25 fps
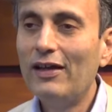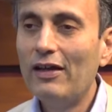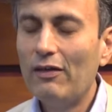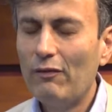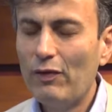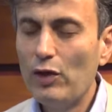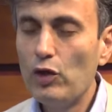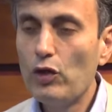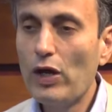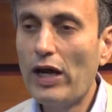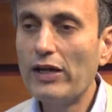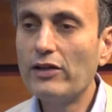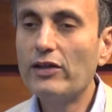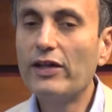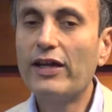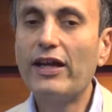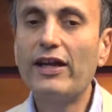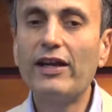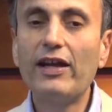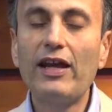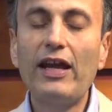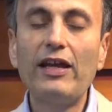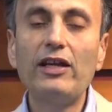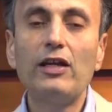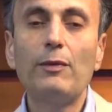where you either
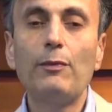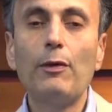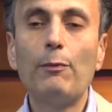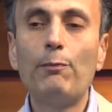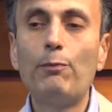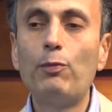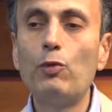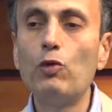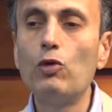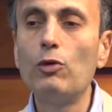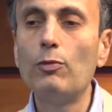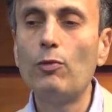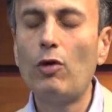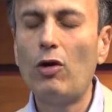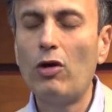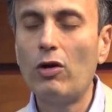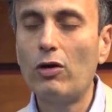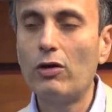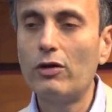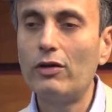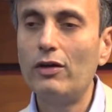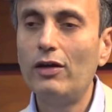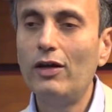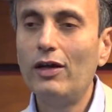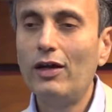end up a boom
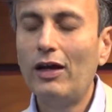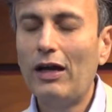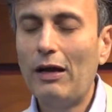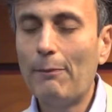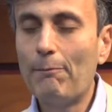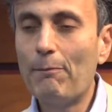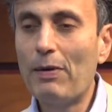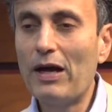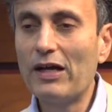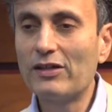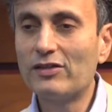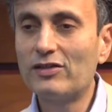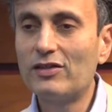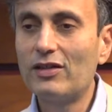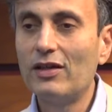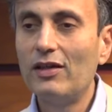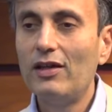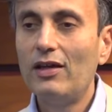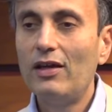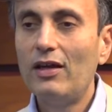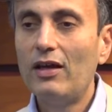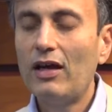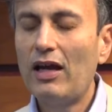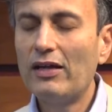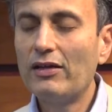or a bust.
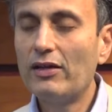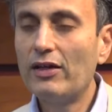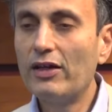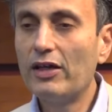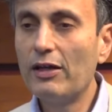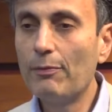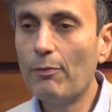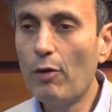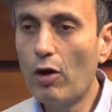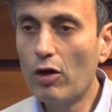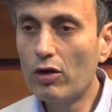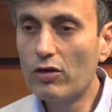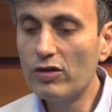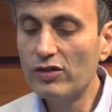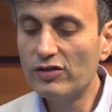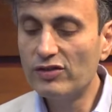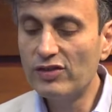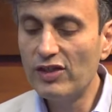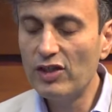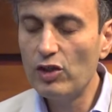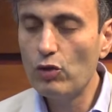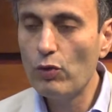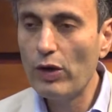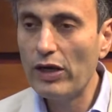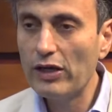Under a
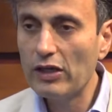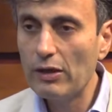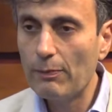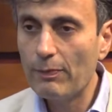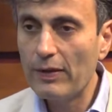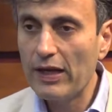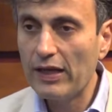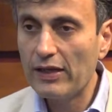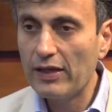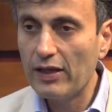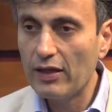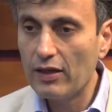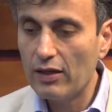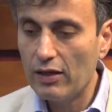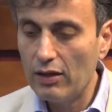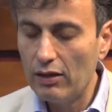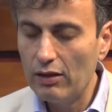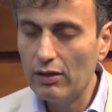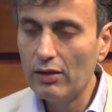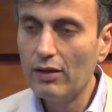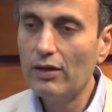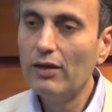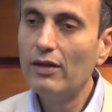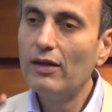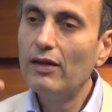democracy, you end up getting
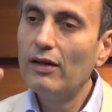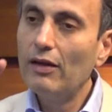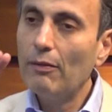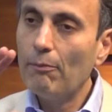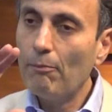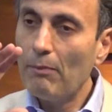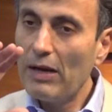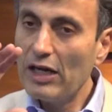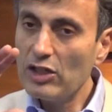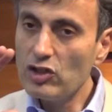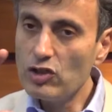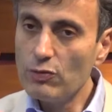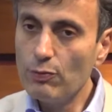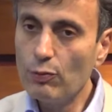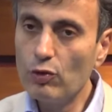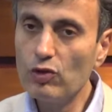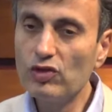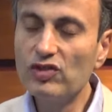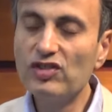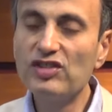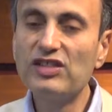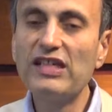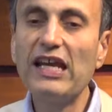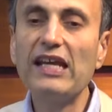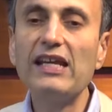a much more
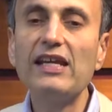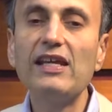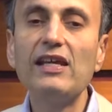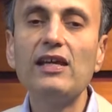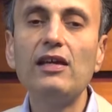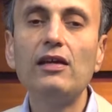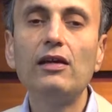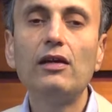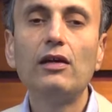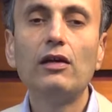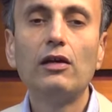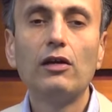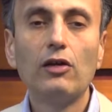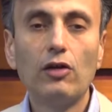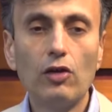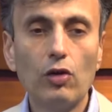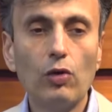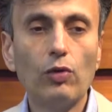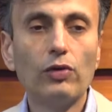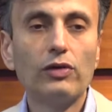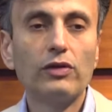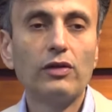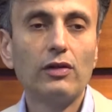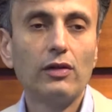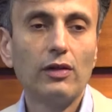steady
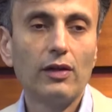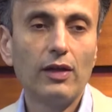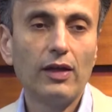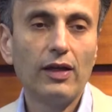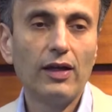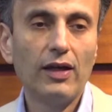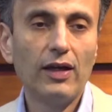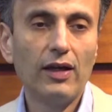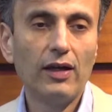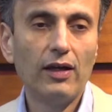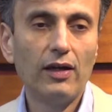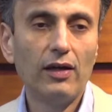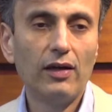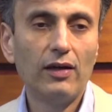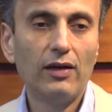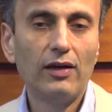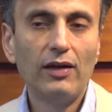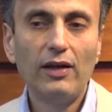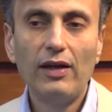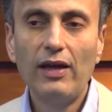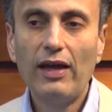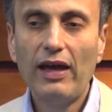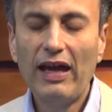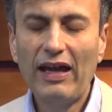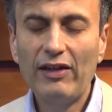growth,
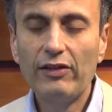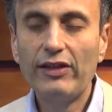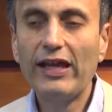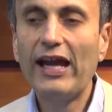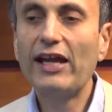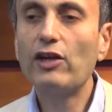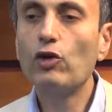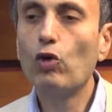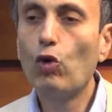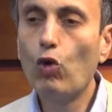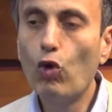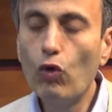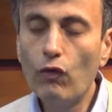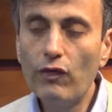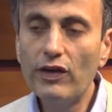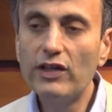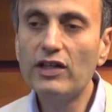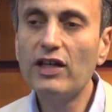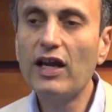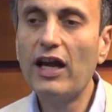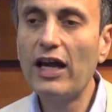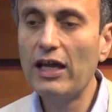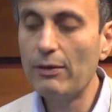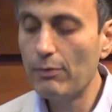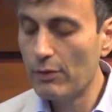and that over
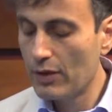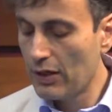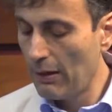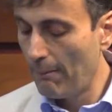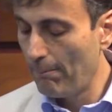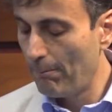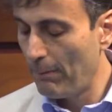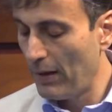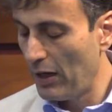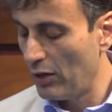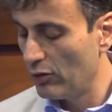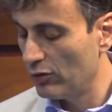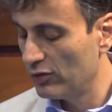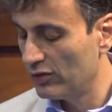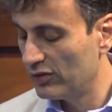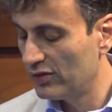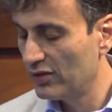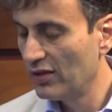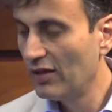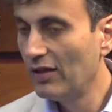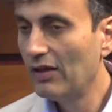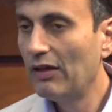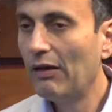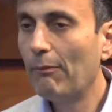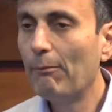time
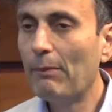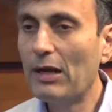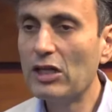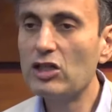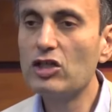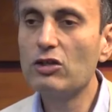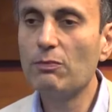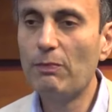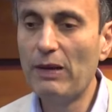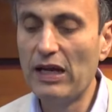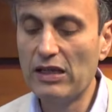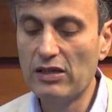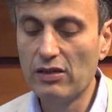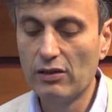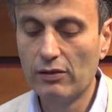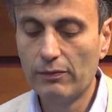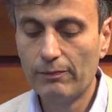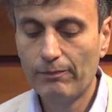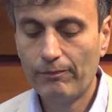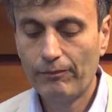compounds much better.